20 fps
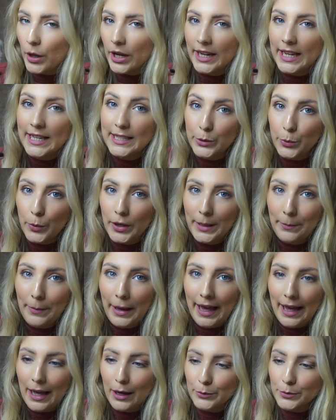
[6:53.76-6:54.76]
one is
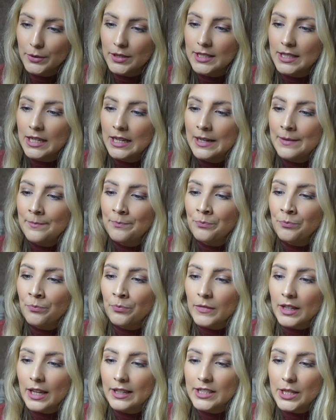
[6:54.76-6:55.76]
£20,
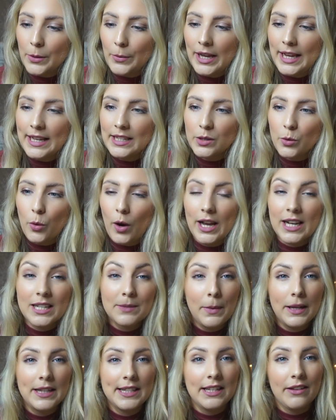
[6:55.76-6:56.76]
so it is quite
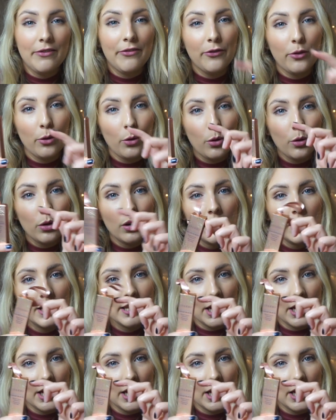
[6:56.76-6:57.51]
expensive for